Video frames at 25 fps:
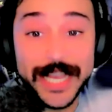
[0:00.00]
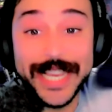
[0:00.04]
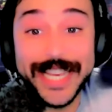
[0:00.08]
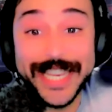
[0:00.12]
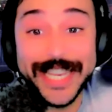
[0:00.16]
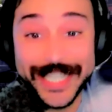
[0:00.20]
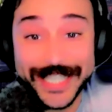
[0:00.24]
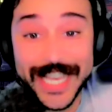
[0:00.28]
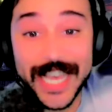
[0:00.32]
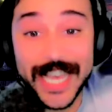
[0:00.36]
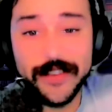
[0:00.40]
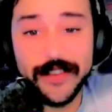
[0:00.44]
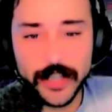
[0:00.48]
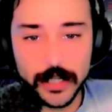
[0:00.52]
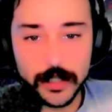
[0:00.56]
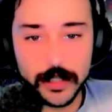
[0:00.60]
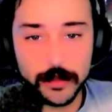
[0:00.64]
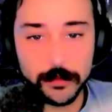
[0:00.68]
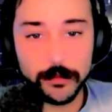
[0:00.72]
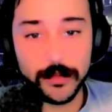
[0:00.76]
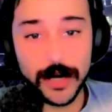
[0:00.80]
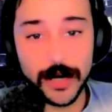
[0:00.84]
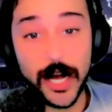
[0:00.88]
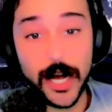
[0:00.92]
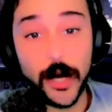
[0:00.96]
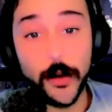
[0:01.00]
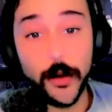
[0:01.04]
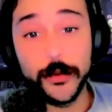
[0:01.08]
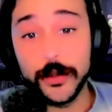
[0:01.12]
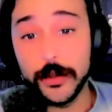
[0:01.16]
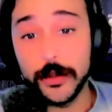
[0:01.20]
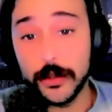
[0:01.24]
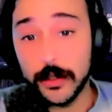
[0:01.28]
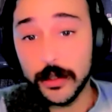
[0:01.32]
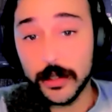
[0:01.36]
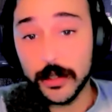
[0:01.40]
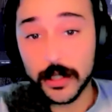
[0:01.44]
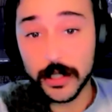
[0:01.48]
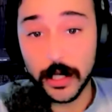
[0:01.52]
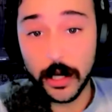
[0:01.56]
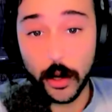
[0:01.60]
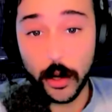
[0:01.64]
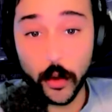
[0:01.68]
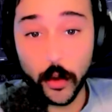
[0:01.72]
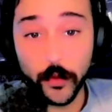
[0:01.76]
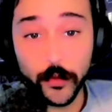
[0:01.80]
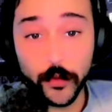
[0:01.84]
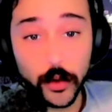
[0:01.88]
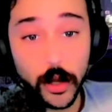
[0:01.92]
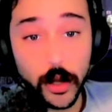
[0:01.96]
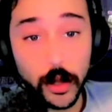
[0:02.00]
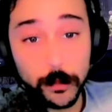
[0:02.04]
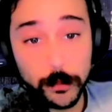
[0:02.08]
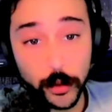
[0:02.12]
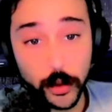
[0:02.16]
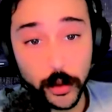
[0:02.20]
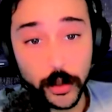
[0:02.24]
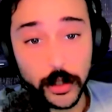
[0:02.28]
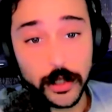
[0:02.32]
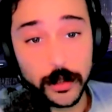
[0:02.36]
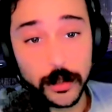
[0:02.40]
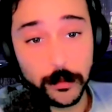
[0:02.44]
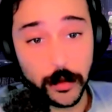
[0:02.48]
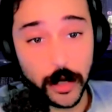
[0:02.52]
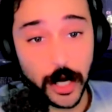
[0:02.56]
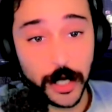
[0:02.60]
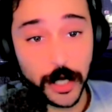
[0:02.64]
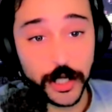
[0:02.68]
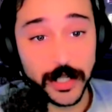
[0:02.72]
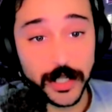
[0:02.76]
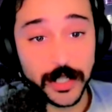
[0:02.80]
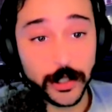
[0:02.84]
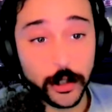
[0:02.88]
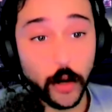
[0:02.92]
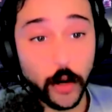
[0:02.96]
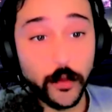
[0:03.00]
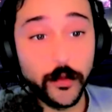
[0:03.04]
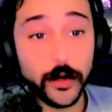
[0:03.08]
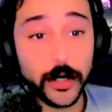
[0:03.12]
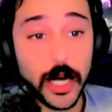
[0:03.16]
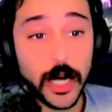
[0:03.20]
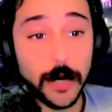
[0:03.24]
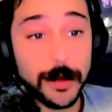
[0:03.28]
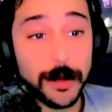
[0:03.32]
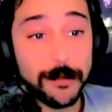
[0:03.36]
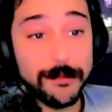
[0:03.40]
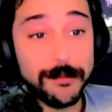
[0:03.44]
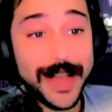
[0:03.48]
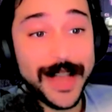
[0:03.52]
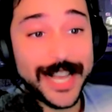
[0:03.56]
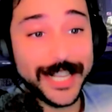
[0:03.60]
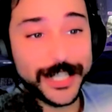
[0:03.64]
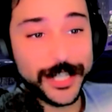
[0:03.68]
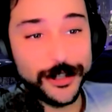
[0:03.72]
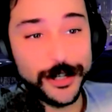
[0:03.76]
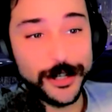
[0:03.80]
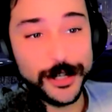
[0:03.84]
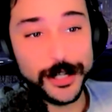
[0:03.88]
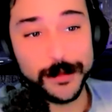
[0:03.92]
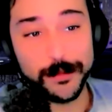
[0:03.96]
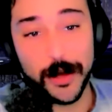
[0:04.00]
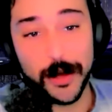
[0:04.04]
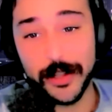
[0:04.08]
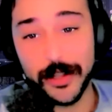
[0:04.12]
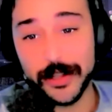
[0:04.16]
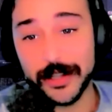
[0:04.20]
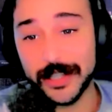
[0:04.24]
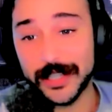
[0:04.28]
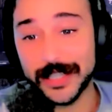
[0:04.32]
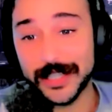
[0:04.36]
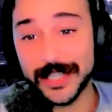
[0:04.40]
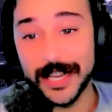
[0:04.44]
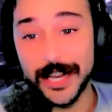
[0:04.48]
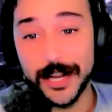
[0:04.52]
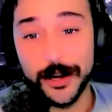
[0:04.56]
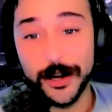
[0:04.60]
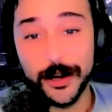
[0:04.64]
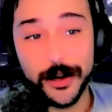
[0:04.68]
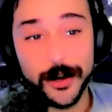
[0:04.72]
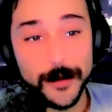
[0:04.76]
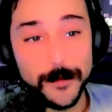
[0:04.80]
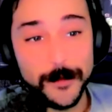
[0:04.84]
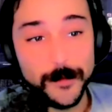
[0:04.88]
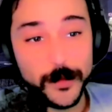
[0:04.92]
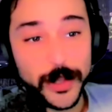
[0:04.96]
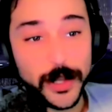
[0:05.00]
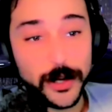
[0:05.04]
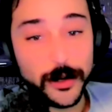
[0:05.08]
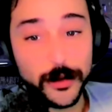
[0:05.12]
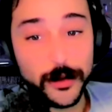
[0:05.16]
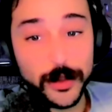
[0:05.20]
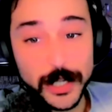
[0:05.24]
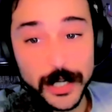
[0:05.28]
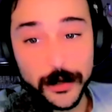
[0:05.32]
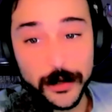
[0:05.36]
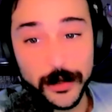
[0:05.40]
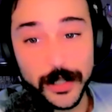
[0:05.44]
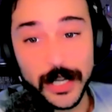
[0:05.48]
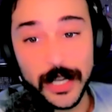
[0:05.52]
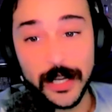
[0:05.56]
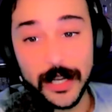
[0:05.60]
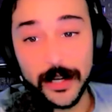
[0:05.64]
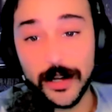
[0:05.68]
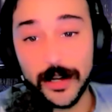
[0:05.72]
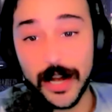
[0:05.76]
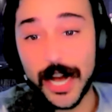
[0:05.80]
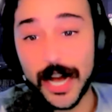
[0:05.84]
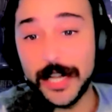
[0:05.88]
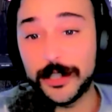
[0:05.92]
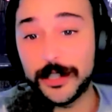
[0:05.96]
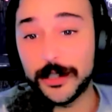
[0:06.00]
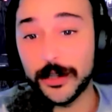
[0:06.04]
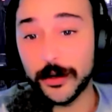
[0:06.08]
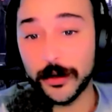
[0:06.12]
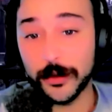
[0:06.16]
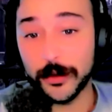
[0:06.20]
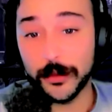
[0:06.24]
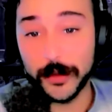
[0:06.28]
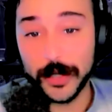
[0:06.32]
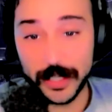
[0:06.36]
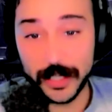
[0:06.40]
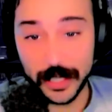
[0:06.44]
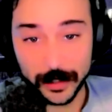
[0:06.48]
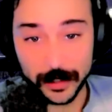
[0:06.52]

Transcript: evident. Brown's overall book project is overcoming masculinist politics clearly guides her reading.